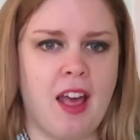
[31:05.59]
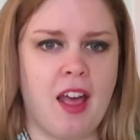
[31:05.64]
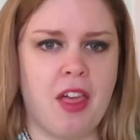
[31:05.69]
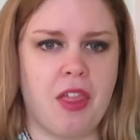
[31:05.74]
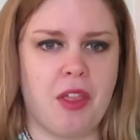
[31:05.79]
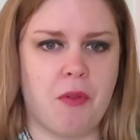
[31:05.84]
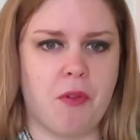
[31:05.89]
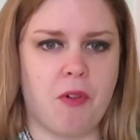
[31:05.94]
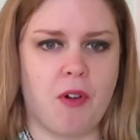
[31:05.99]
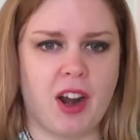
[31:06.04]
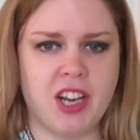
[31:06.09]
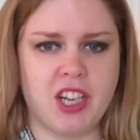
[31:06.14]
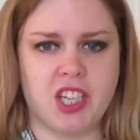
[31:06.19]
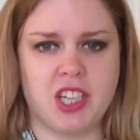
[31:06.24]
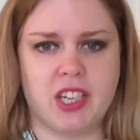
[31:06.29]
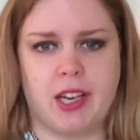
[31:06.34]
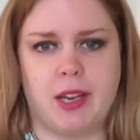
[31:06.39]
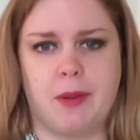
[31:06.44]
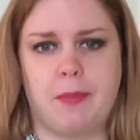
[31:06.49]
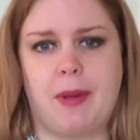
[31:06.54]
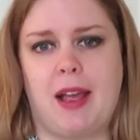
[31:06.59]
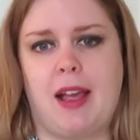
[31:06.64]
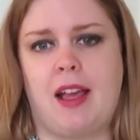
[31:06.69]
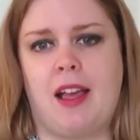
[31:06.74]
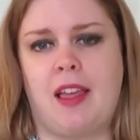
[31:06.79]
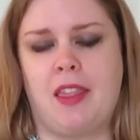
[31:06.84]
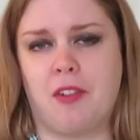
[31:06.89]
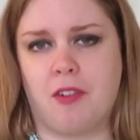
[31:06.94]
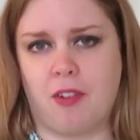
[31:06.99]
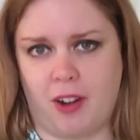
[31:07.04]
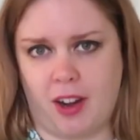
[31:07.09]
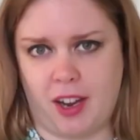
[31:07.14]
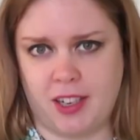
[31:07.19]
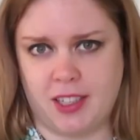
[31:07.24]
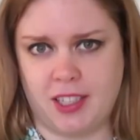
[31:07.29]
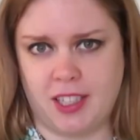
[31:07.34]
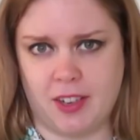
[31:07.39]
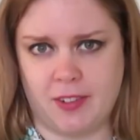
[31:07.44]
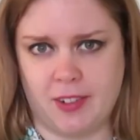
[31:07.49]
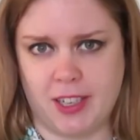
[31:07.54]
the right ship and the right
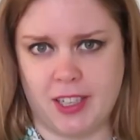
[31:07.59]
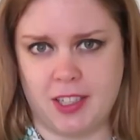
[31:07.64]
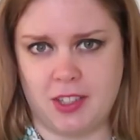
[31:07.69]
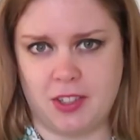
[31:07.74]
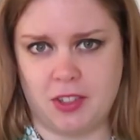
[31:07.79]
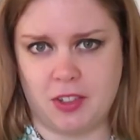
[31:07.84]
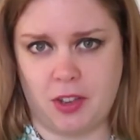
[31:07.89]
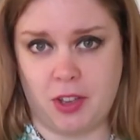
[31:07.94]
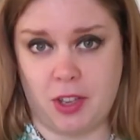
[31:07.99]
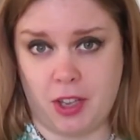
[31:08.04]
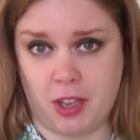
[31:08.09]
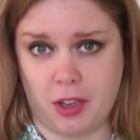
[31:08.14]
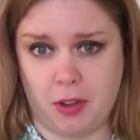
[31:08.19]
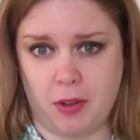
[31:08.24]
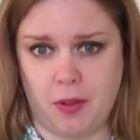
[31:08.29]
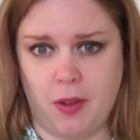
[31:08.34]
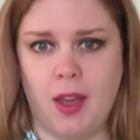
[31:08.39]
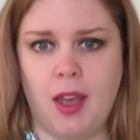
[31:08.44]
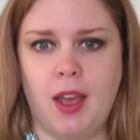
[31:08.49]
itinerary to suit you.